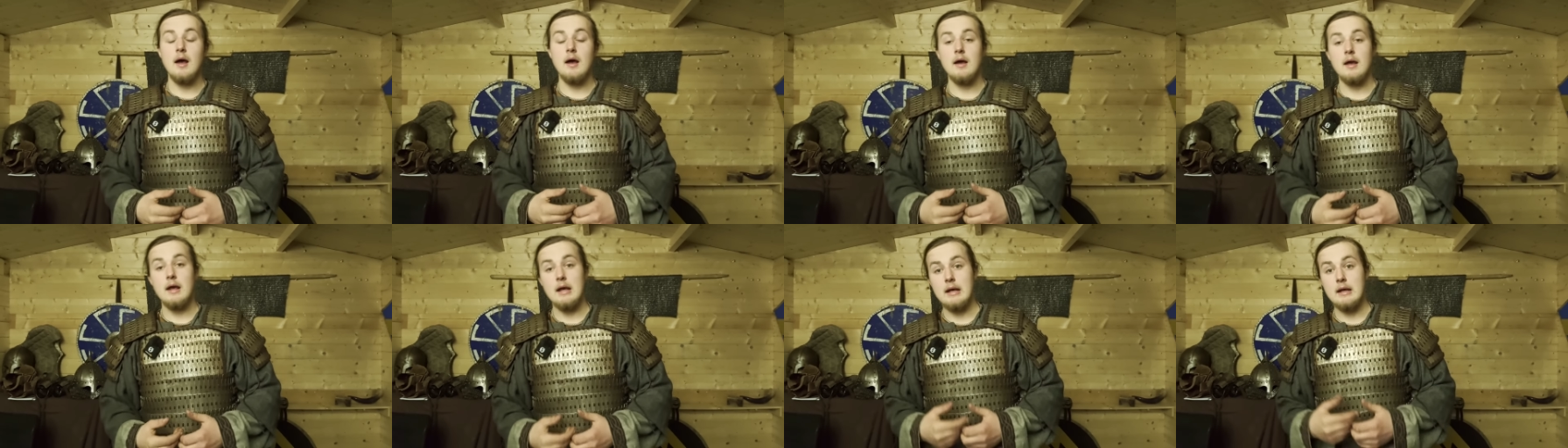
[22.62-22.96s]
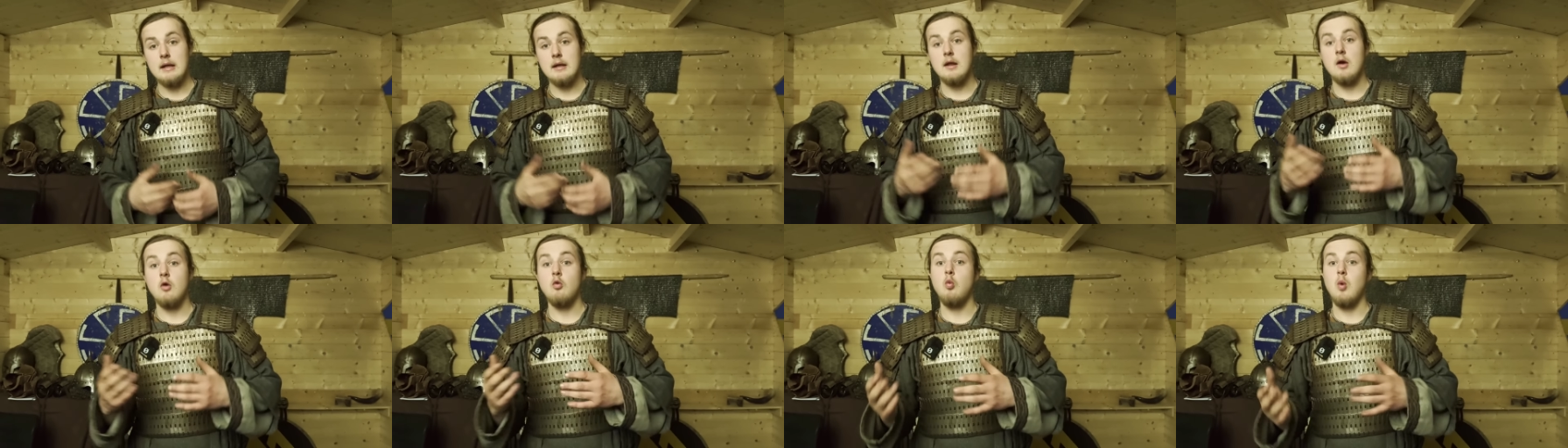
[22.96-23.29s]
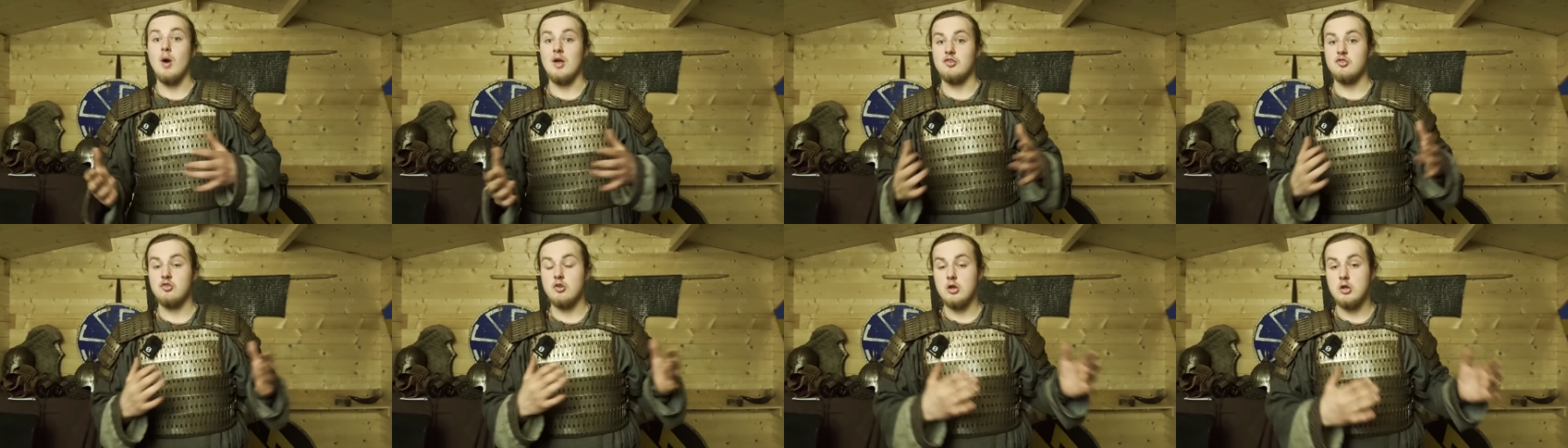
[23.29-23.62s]
in
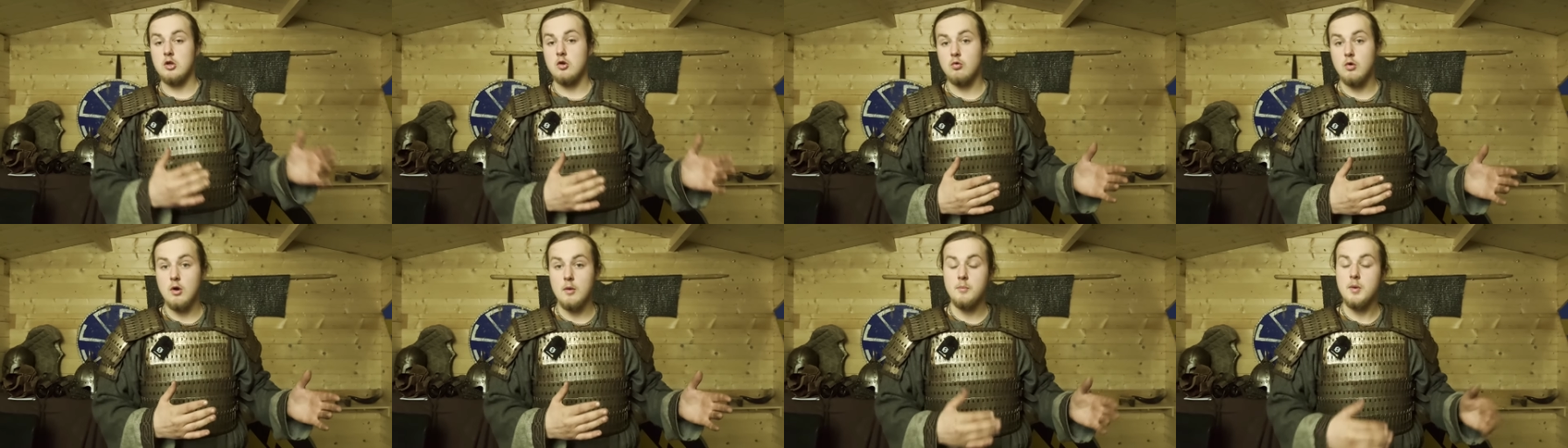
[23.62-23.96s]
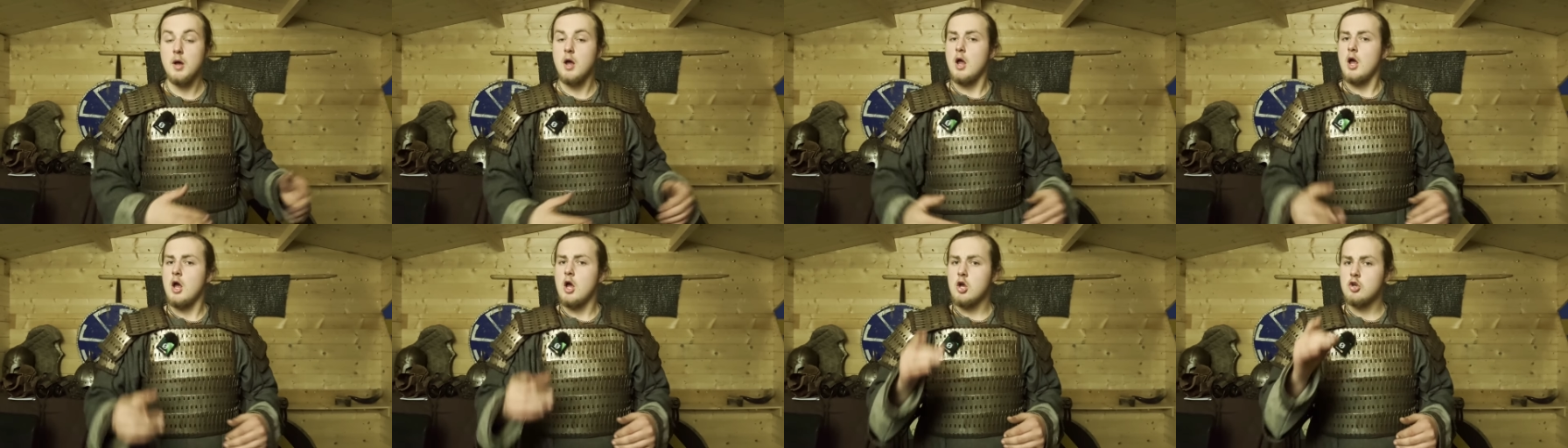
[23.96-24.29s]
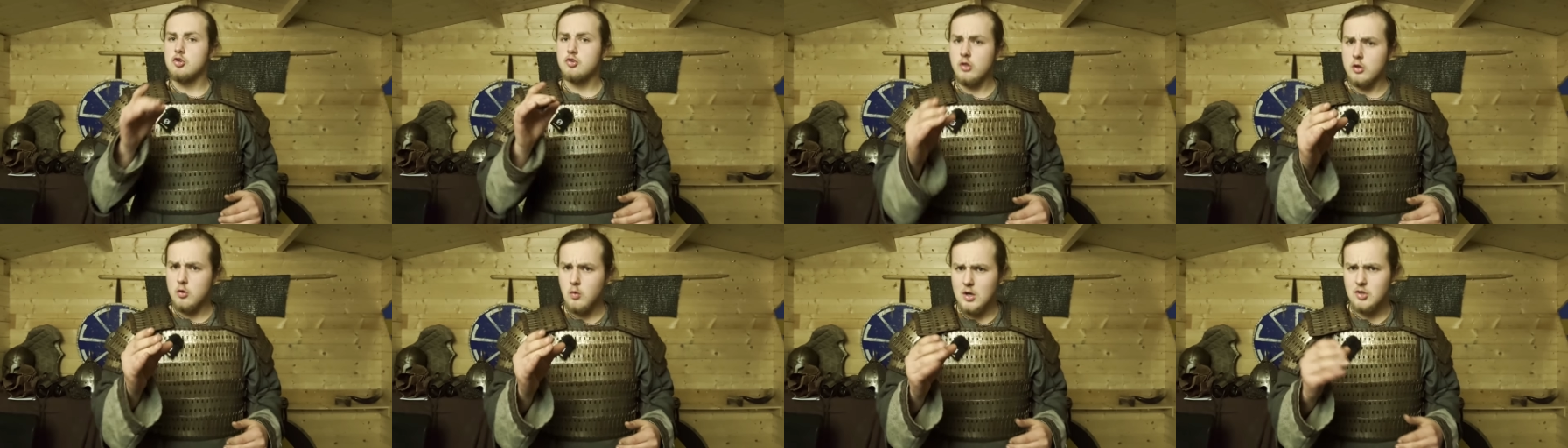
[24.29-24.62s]
Western Europe.
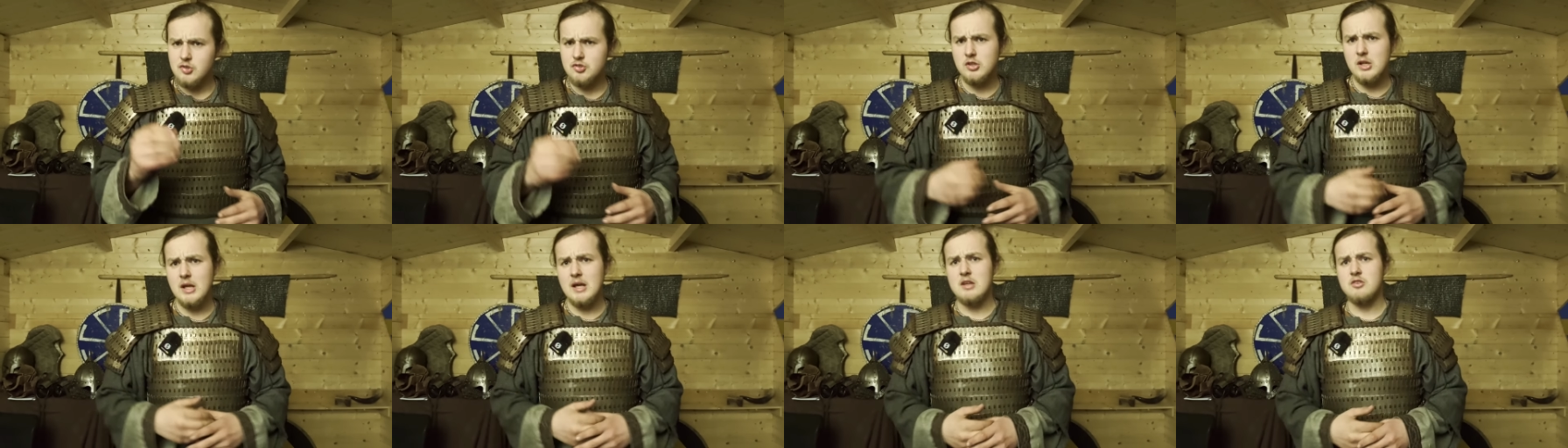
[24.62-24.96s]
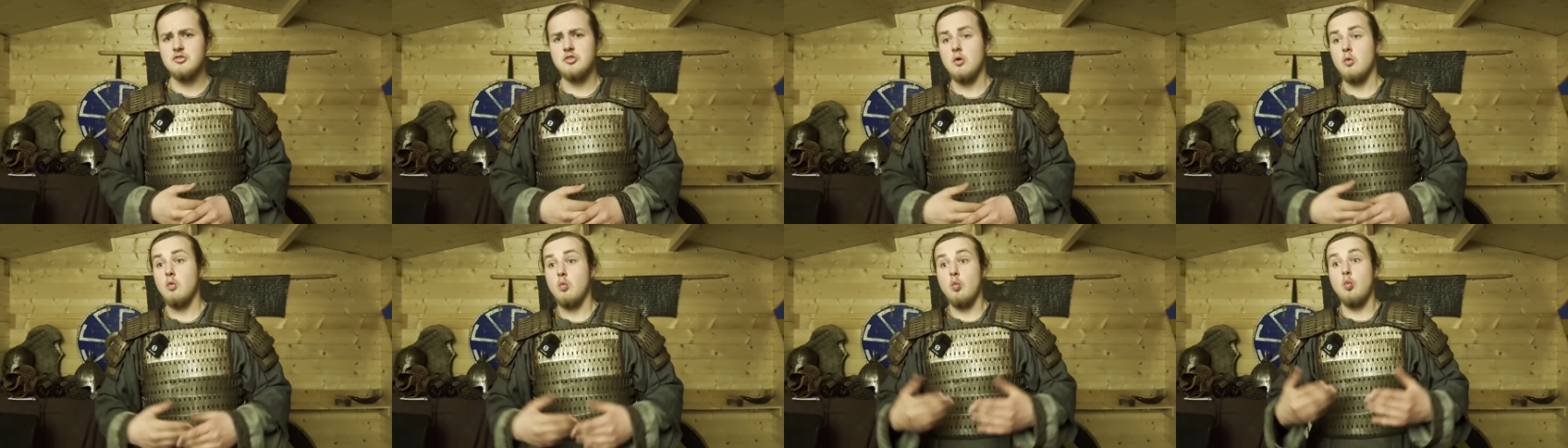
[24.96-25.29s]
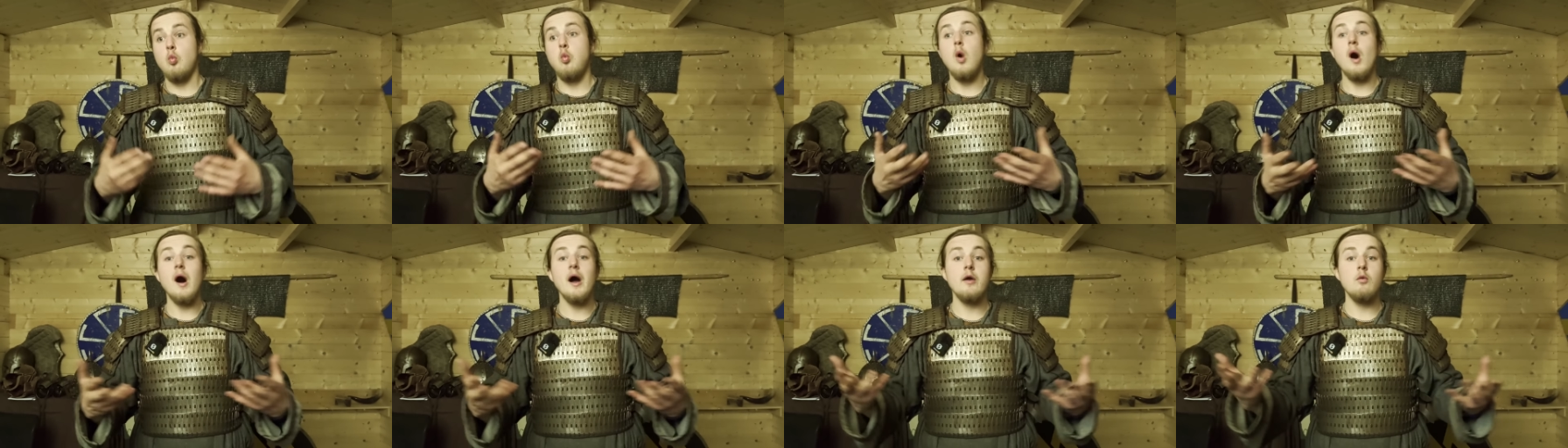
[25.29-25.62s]
So the question is,
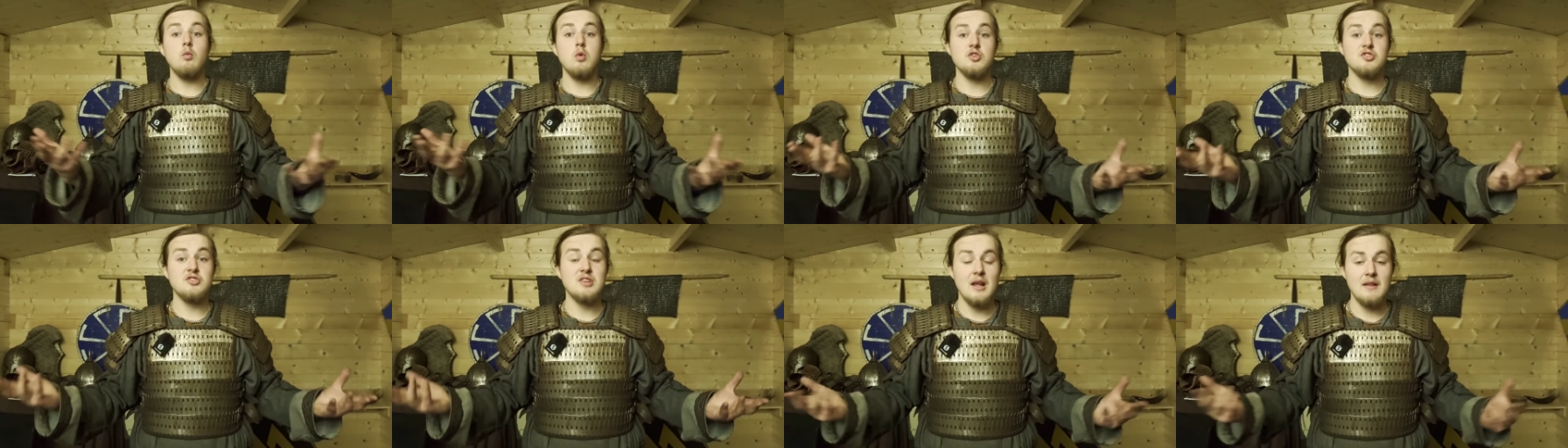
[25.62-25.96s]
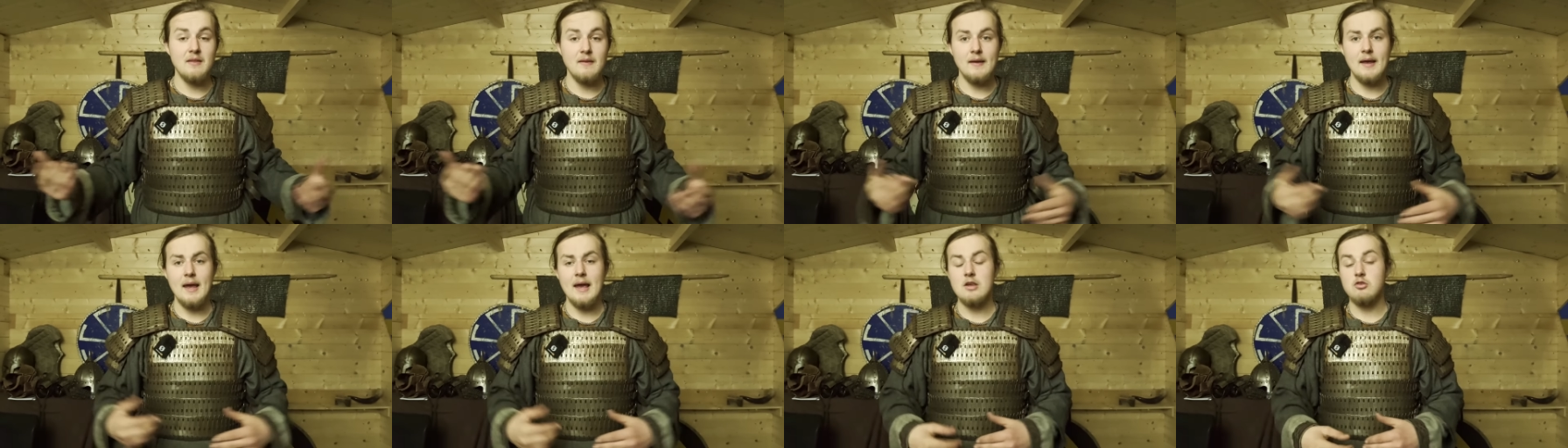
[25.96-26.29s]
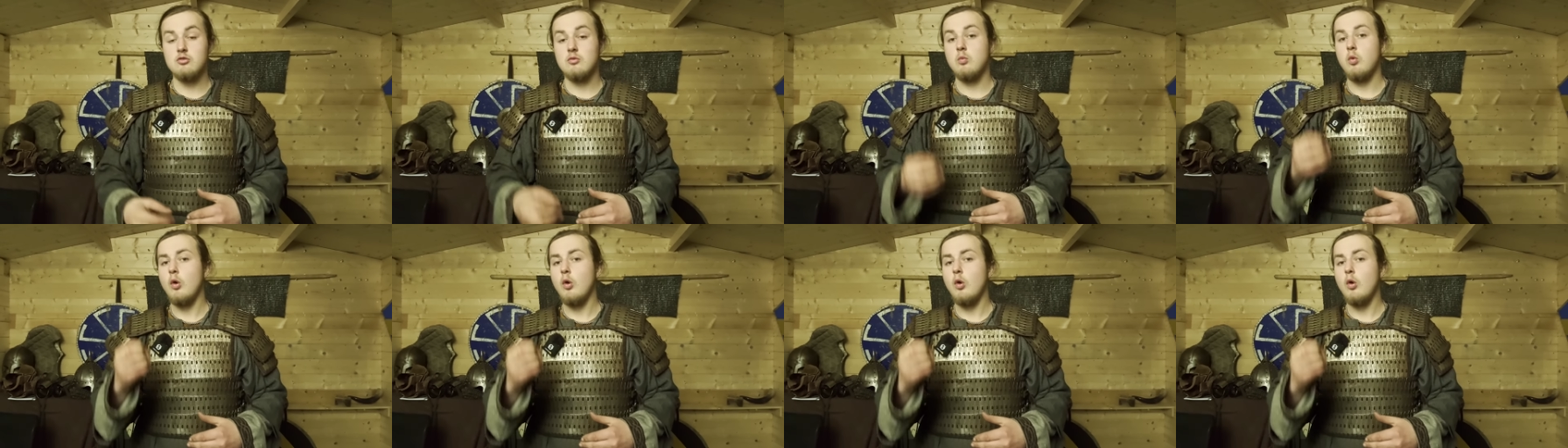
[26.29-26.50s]
why was that the case?